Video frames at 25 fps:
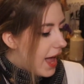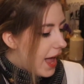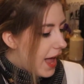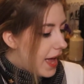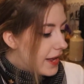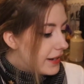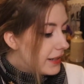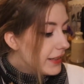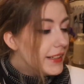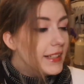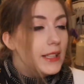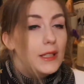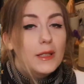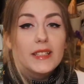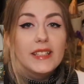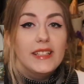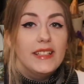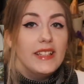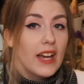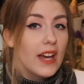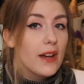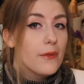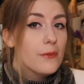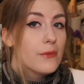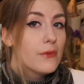And it can
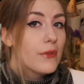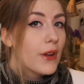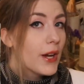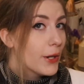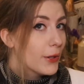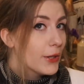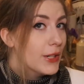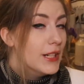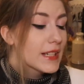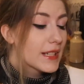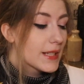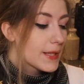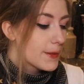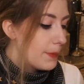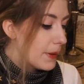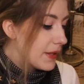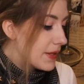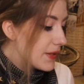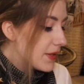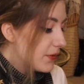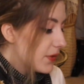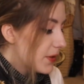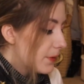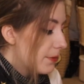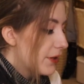get very
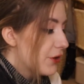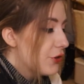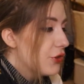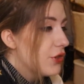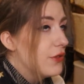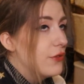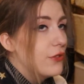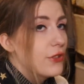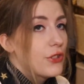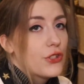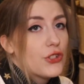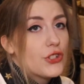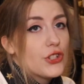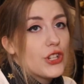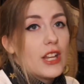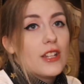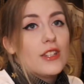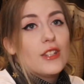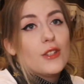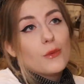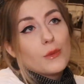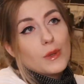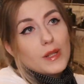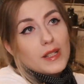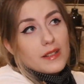expensive, especially for
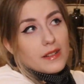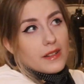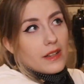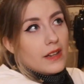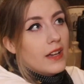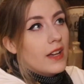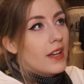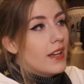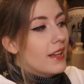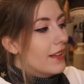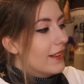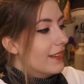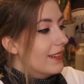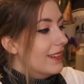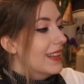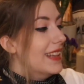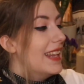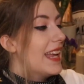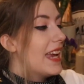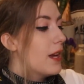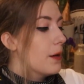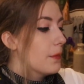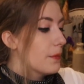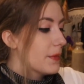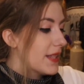genuine
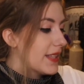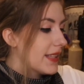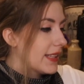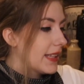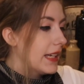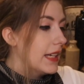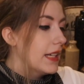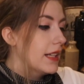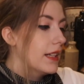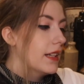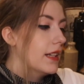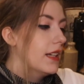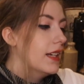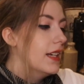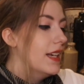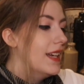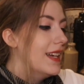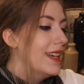lambskin